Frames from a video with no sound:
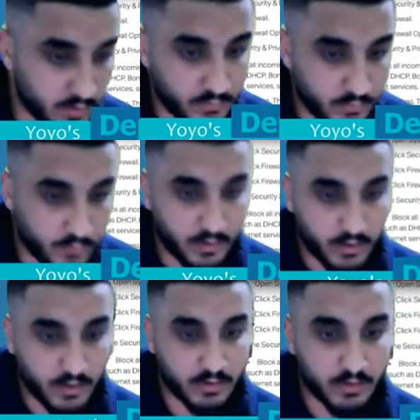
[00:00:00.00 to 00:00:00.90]
Nope,
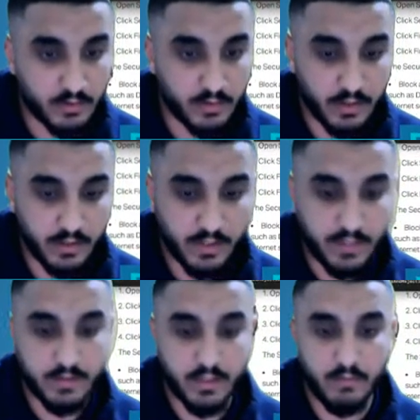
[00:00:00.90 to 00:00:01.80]
we are still getting
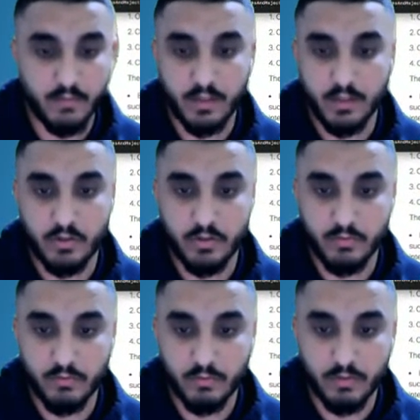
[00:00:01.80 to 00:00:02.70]
that same
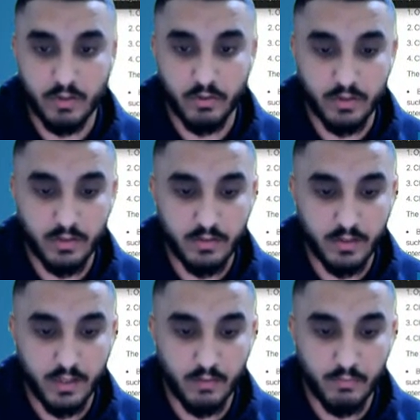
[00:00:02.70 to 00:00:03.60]
issue. So this
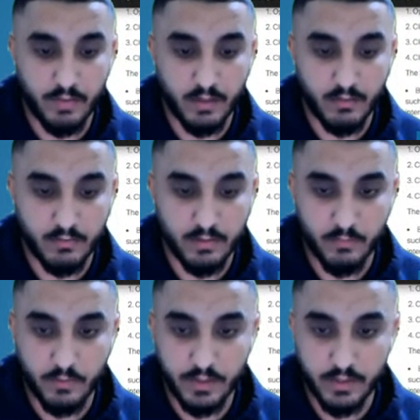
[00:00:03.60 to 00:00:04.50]
didn't help out.
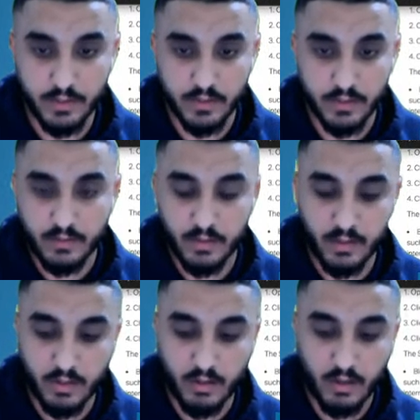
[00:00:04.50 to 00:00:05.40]
We did
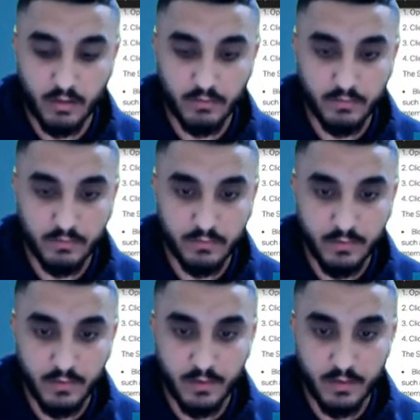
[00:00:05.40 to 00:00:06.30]
turn it off.
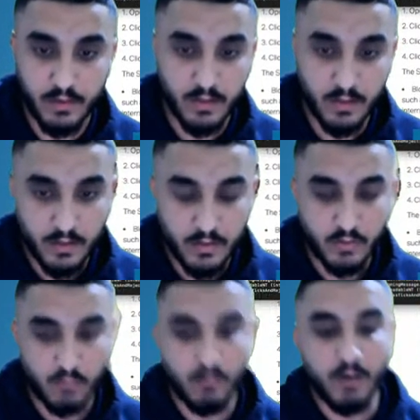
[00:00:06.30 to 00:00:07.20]

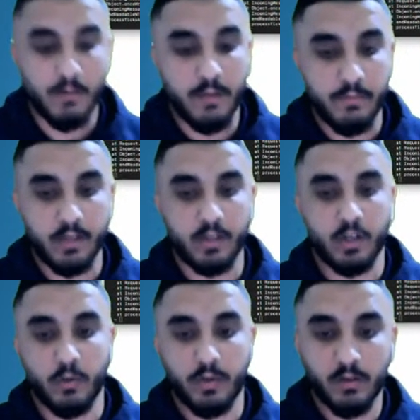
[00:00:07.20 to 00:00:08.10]
But what might
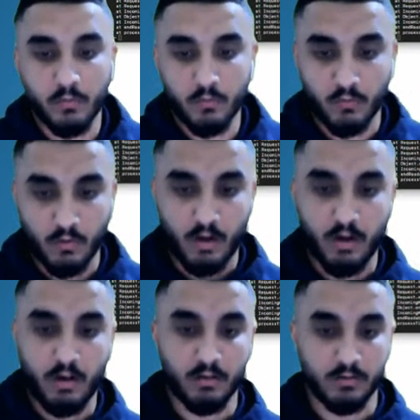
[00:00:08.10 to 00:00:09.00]
be going
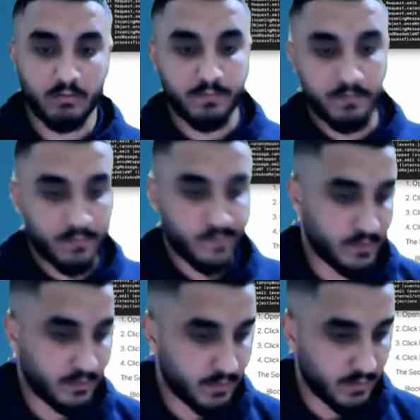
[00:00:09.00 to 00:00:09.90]
wrong?
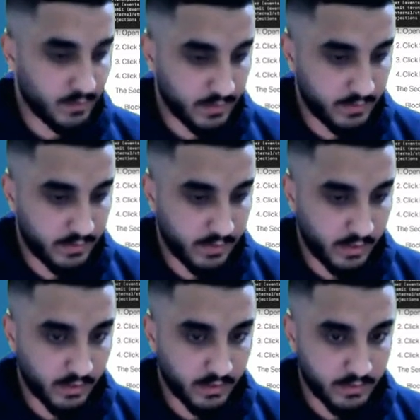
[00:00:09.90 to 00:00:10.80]
Let's
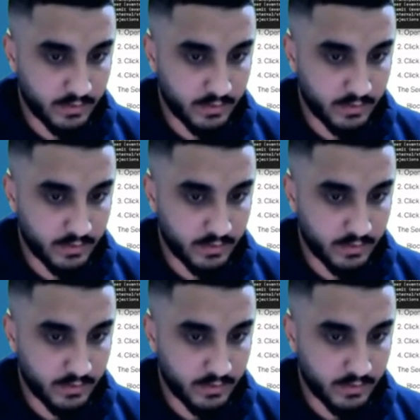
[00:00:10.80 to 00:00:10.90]
see.